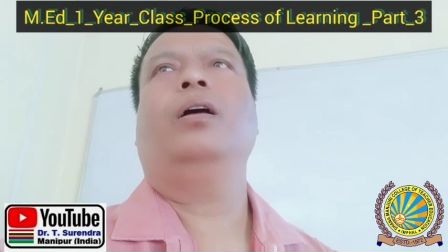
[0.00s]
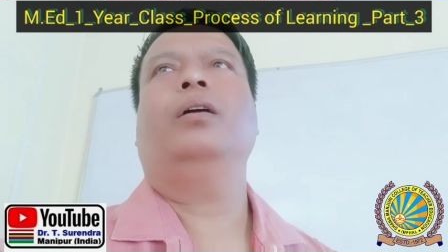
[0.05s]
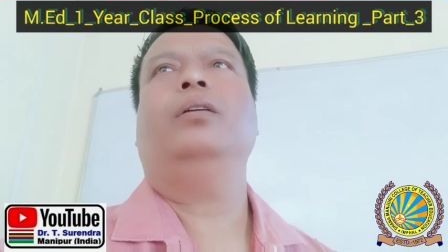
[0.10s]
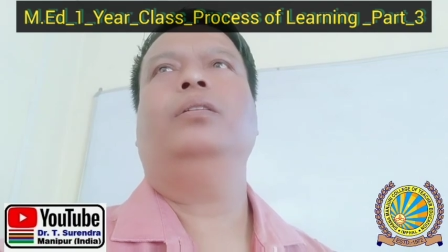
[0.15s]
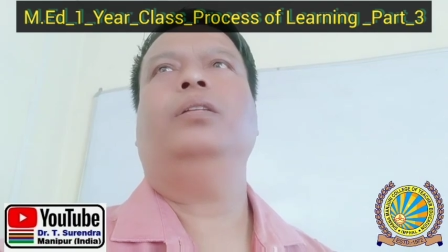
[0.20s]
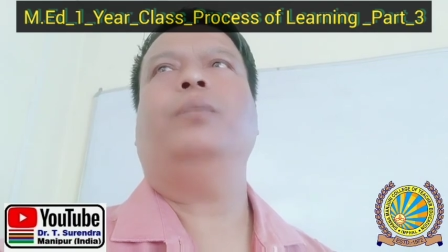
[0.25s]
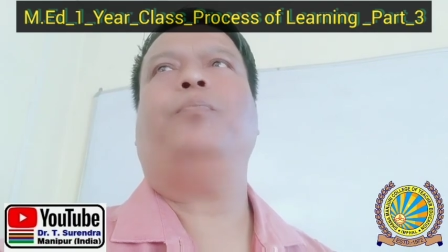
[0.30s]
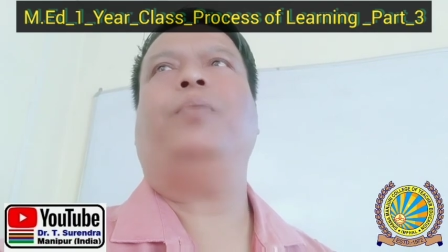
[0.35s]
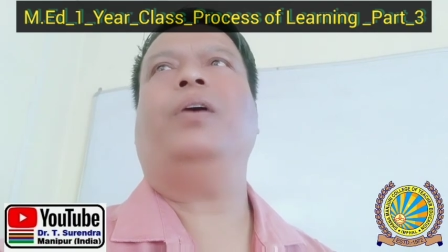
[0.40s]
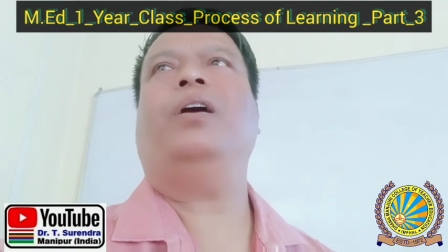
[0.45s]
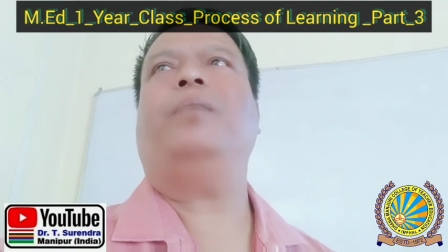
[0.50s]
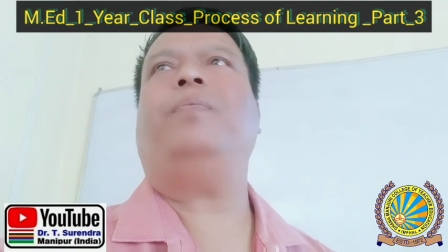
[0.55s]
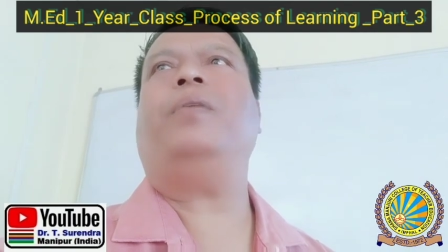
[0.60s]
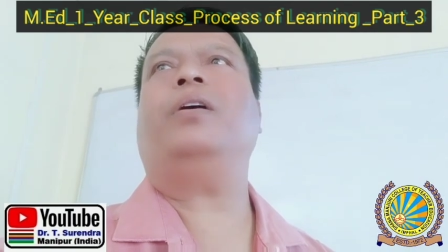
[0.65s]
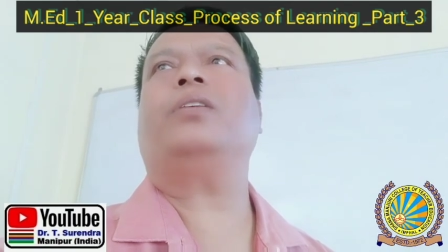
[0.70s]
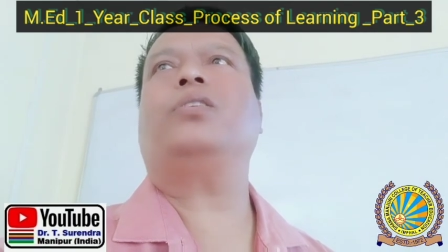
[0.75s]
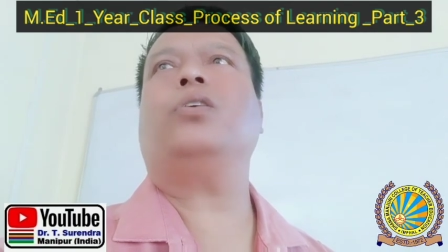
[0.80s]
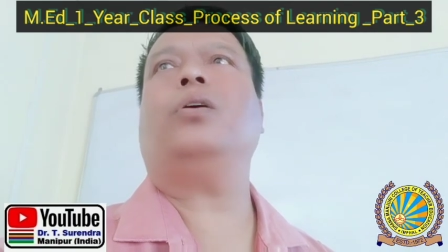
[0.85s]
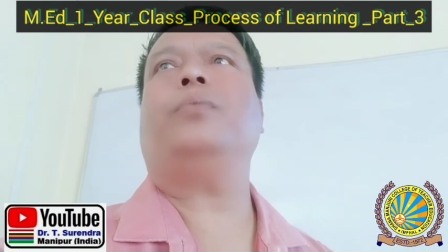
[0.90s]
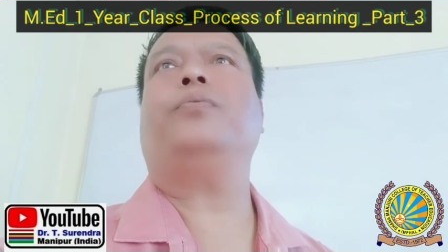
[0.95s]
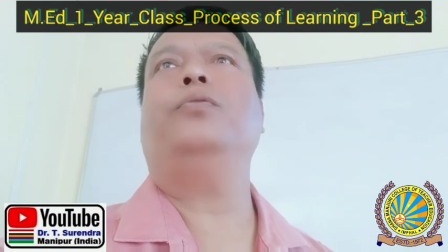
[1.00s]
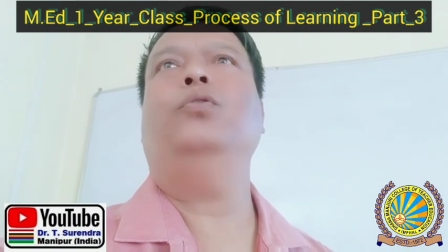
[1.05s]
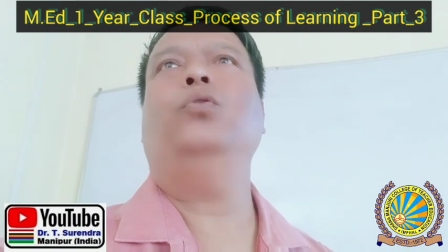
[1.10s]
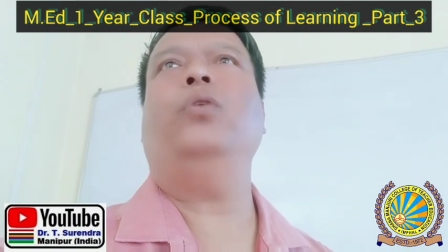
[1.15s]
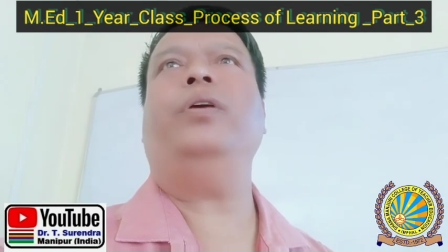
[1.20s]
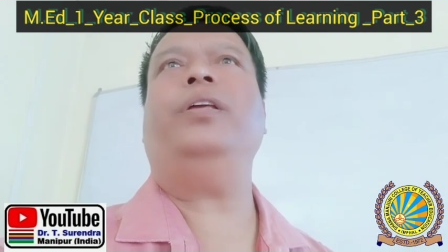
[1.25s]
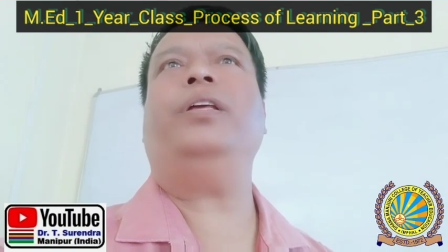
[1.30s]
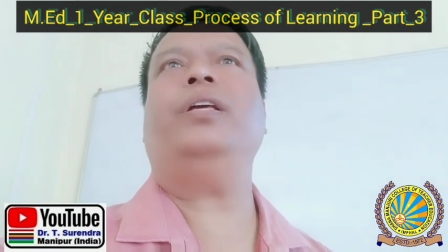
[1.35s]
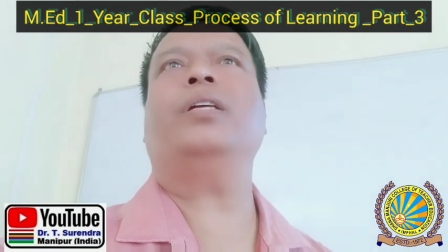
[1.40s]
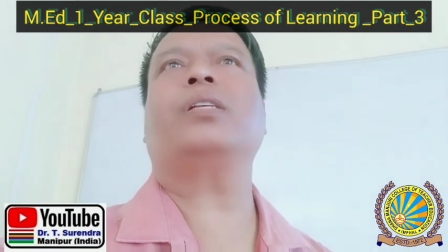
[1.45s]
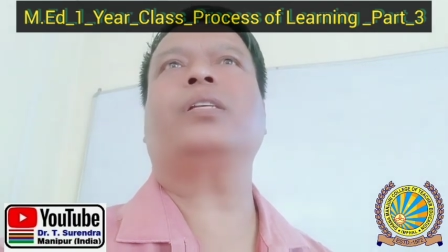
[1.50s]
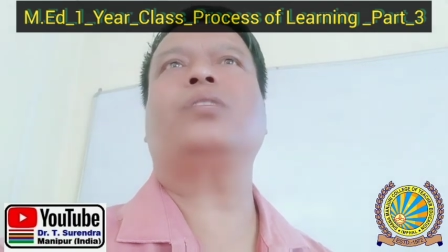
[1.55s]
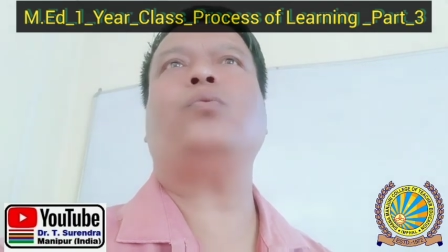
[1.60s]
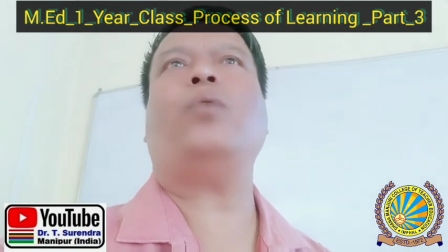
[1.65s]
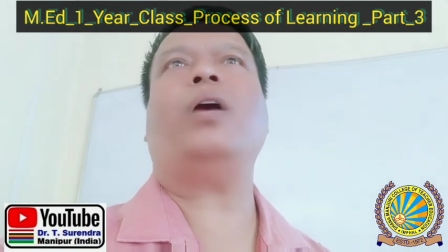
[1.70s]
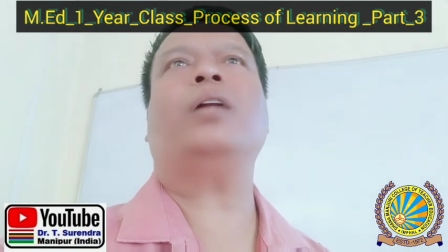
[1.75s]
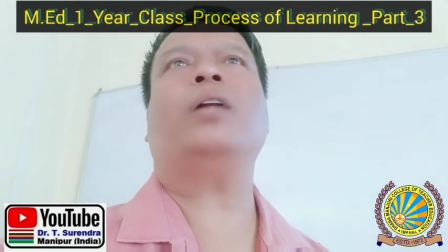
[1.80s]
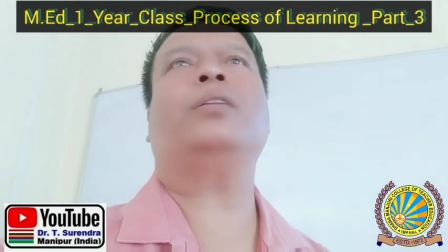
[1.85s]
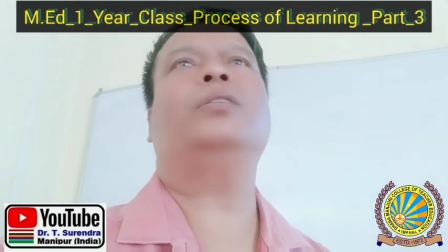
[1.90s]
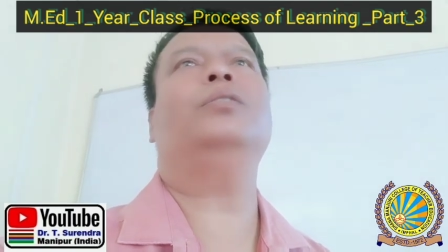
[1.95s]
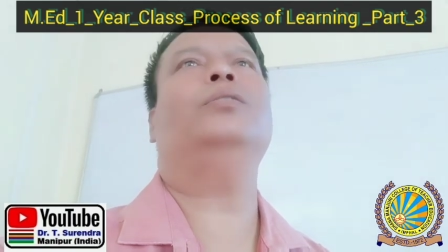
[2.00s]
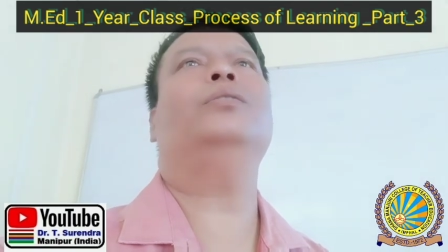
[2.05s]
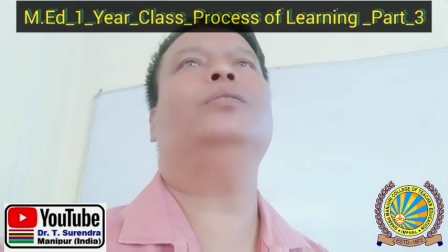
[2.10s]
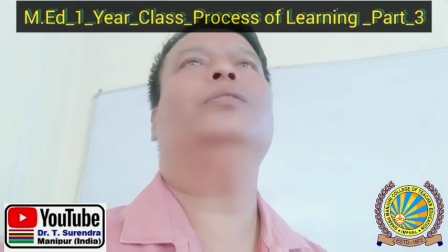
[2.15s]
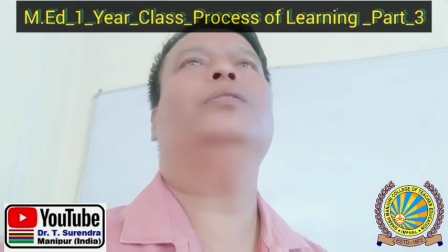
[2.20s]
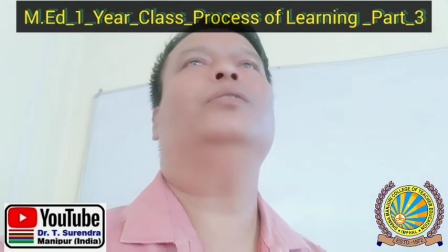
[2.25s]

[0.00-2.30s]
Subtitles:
The purpose of knowing is what?